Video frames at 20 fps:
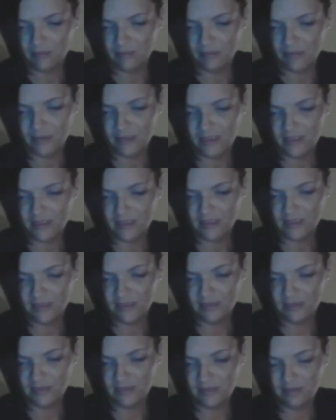
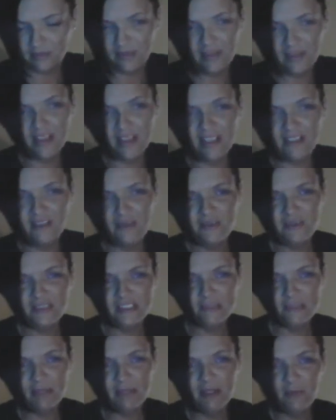predecessor, why do they gotta use
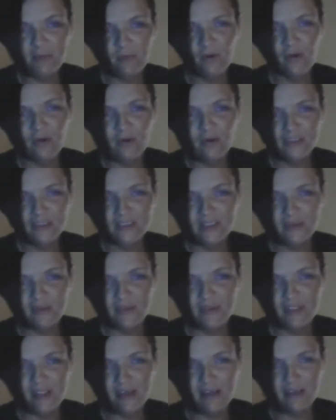these big words all the
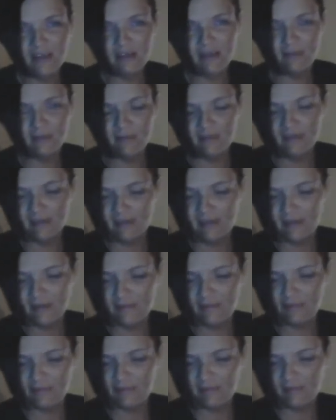time?
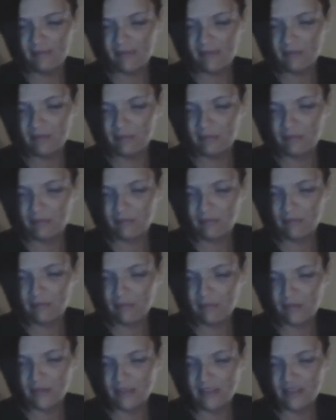
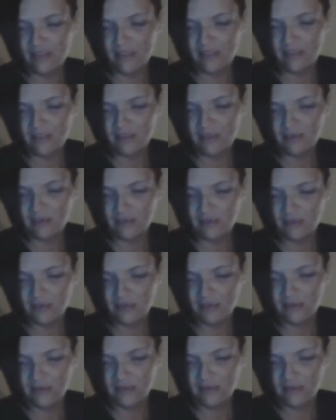
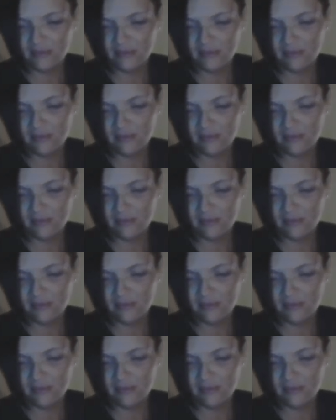predecessors,